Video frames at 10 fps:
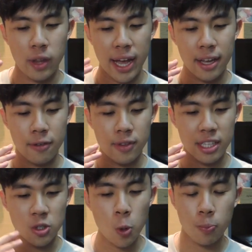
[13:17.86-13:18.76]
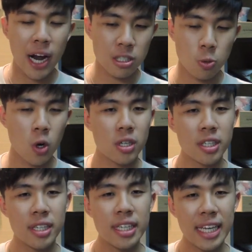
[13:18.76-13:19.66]
there's no Bryce
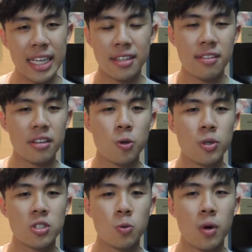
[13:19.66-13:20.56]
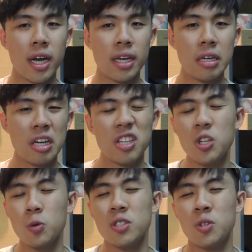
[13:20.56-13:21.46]
Walker in 13 Reasons Why,
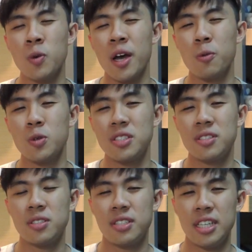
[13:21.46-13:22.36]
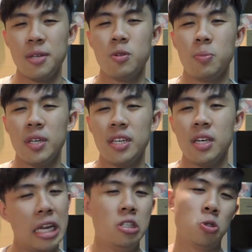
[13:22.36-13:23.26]
13 Reasons Why would seem to be
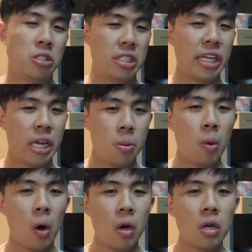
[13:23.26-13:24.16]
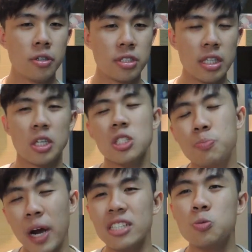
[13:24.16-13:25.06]
uninteresting anymore. You see,
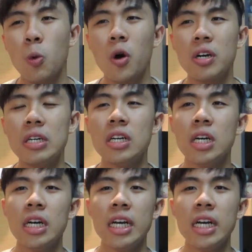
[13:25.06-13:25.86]
because Bryce Walker,